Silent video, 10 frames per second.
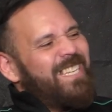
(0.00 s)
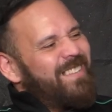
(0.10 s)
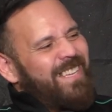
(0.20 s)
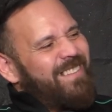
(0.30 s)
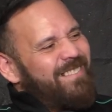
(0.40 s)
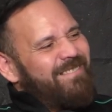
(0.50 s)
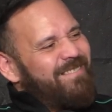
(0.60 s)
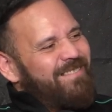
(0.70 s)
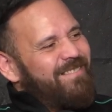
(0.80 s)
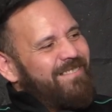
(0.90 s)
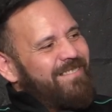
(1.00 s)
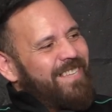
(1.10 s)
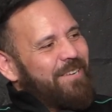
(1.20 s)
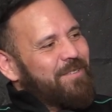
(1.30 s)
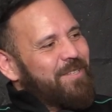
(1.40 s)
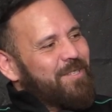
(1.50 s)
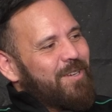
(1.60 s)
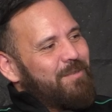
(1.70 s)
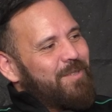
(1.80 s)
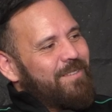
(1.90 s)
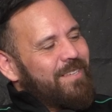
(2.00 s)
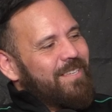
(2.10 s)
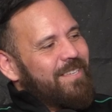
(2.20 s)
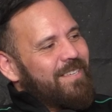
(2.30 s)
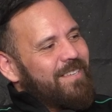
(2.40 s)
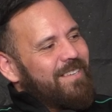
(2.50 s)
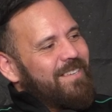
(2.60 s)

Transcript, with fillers: any of that there at the time? Do you think?